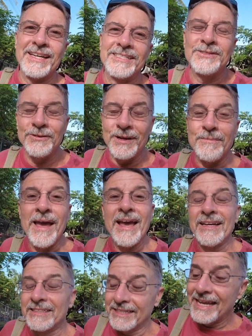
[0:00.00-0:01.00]
Dream.
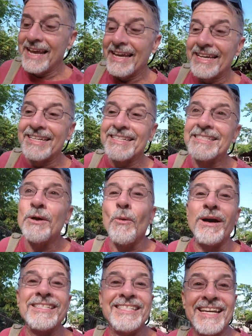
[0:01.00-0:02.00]
Today is
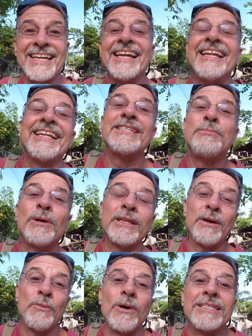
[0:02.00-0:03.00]
Wednesday, and it is build
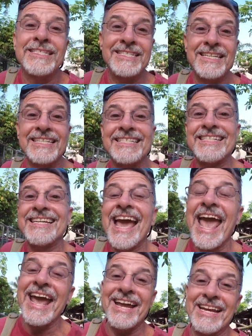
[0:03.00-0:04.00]
day
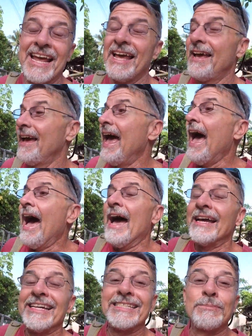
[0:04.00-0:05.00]
168.
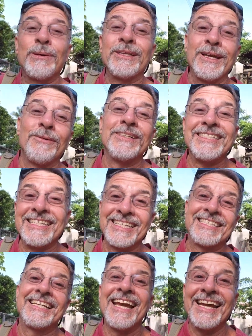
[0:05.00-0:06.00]
Yes, build day
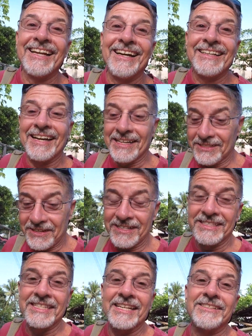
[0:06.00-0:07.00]
168 on the
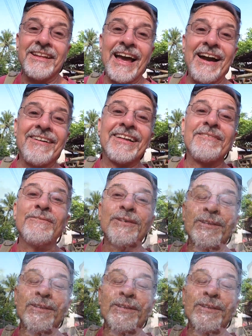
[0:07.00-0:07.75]
construction schedule out at Villa